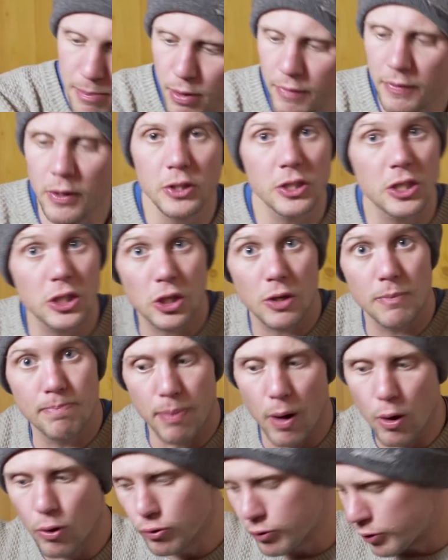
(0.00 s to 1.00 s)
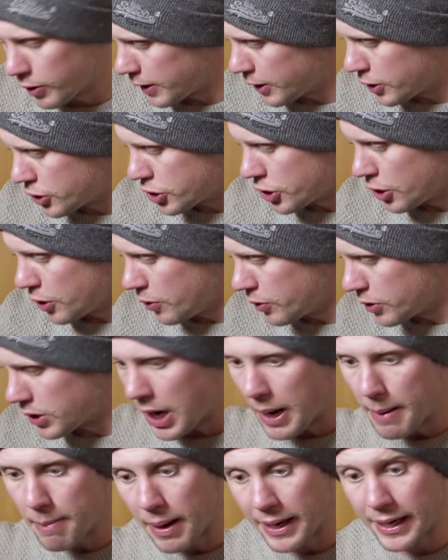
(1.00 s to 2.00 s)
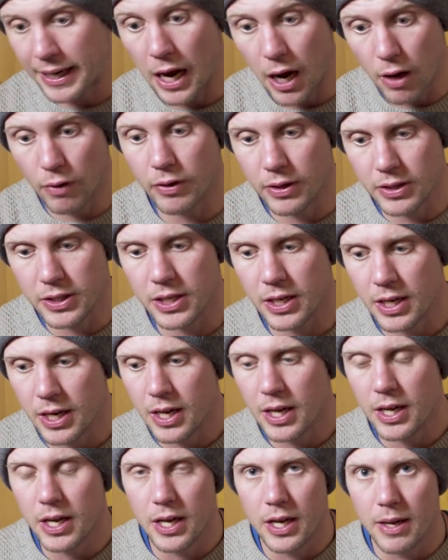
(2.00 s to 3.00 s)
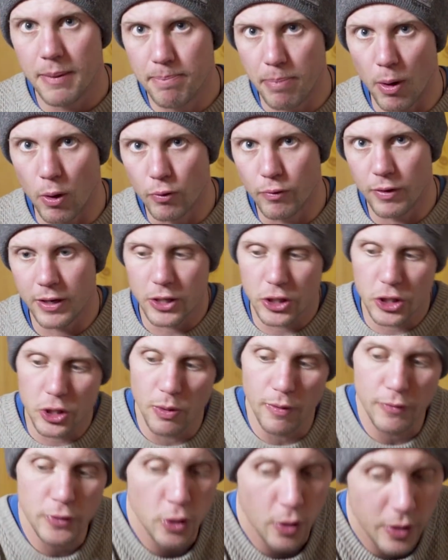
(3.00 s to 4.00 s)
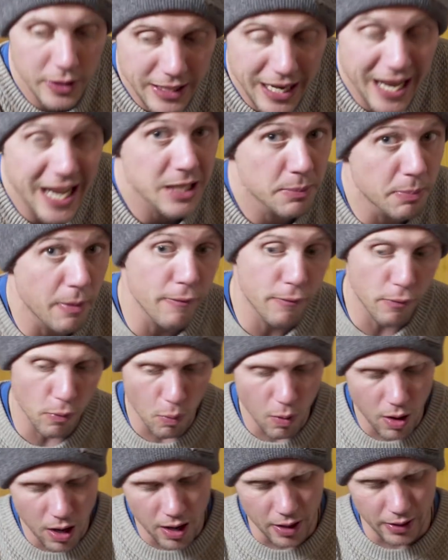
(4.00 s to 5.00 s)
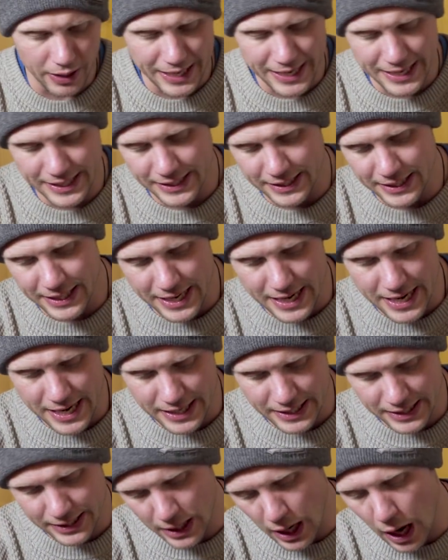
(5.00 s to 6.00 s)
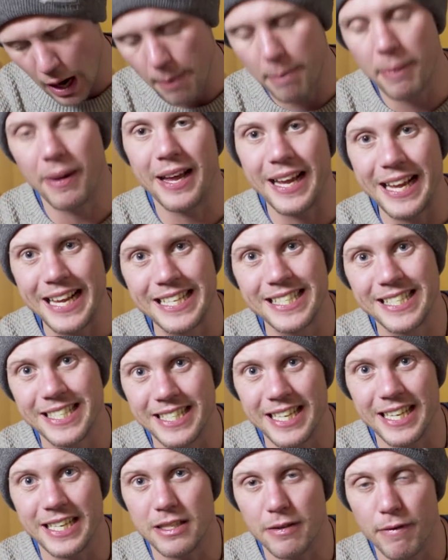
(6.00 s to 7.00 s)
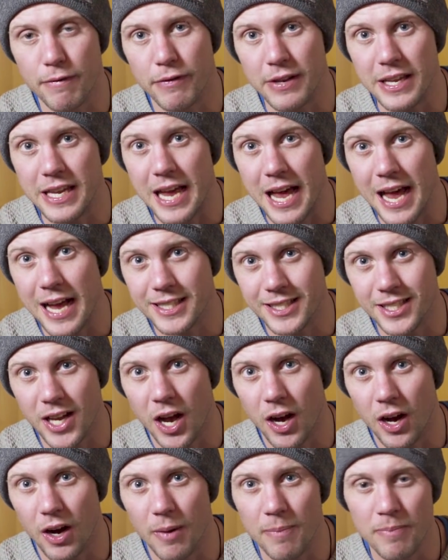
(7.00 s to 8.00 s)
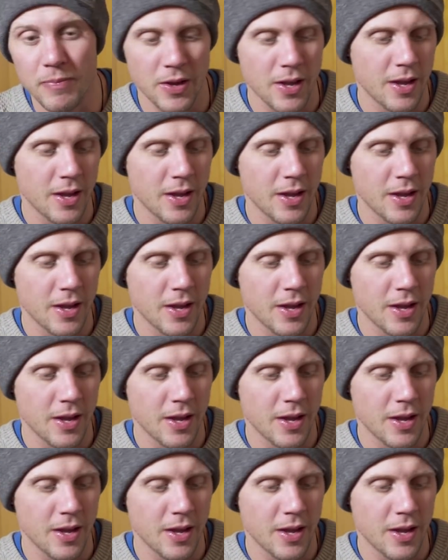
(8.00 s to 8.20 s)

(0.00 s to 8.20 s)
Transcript: Moving on to sort of bouldering shoes, my current bouldering shoe of choice that has been for a while is the Scarpa Instinct VSR.